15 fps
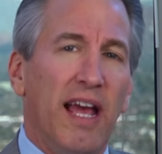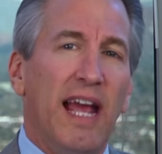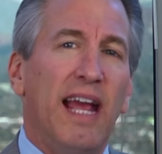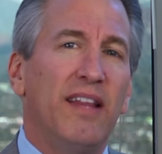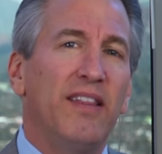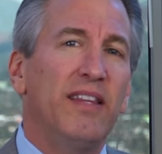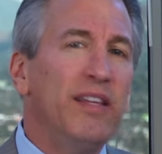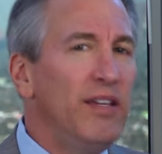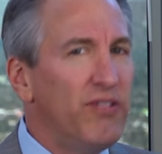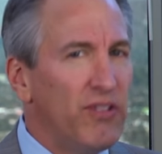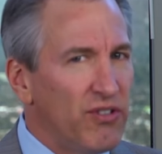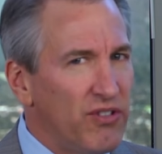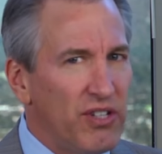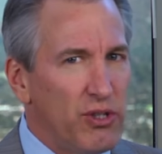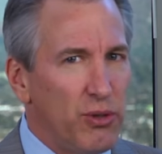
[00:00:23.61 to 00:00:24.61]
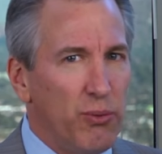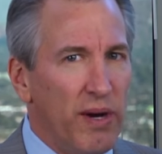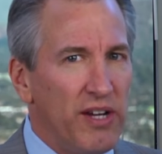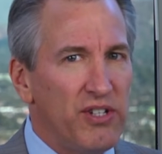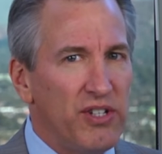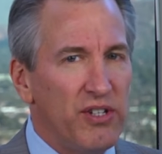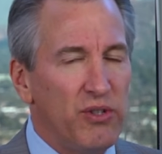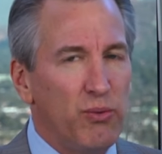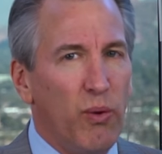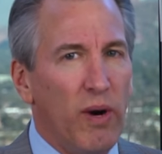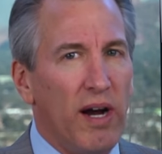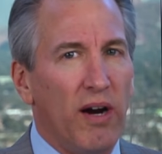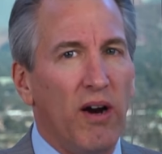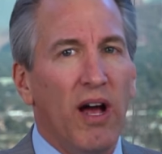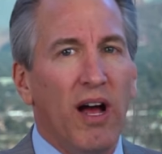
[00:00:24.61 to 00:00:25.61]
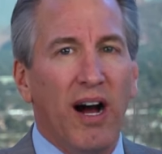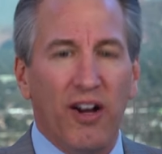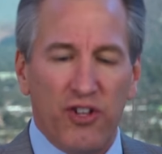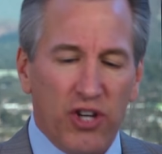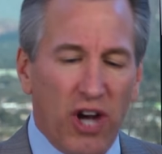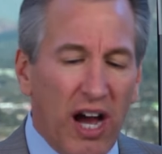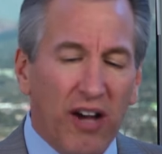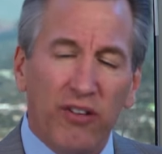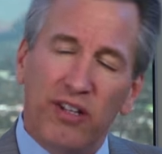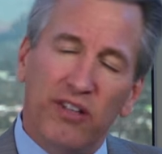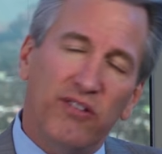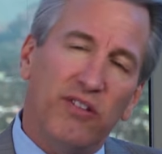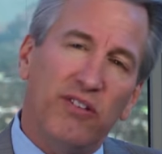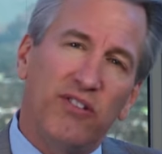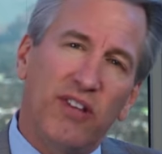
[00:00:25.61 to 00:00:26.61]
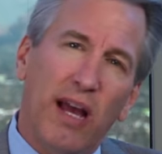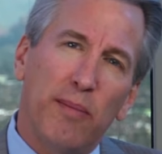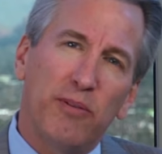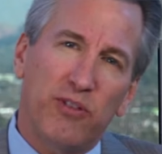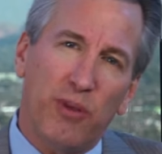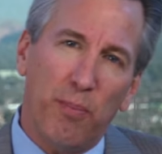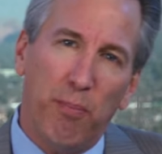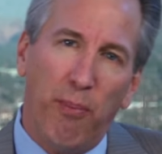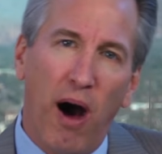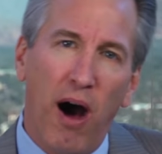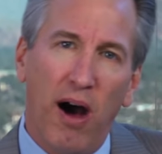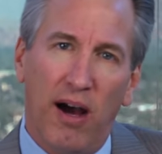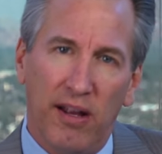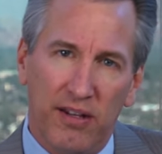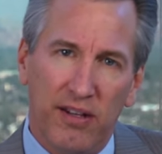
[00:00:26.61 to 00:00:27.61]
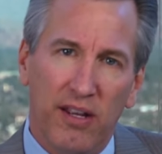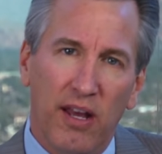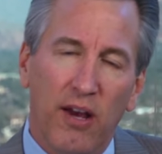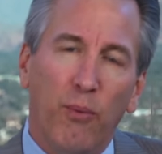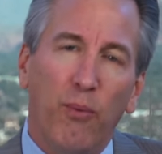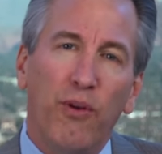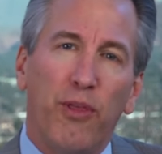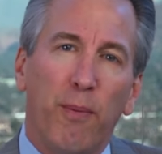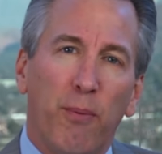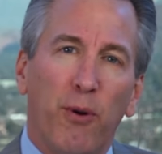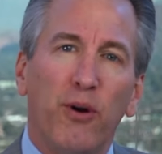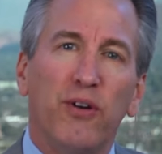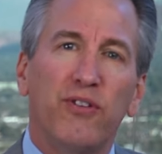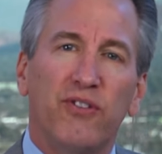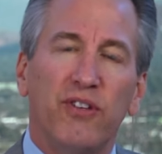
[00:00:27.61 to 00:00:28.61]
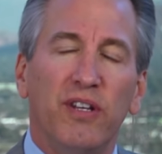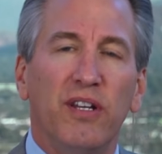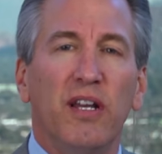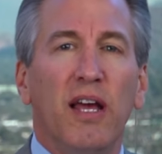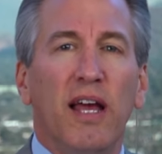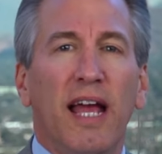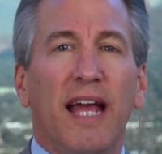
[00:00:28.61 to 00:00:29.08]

And these are situations where a child has established a bond with a person,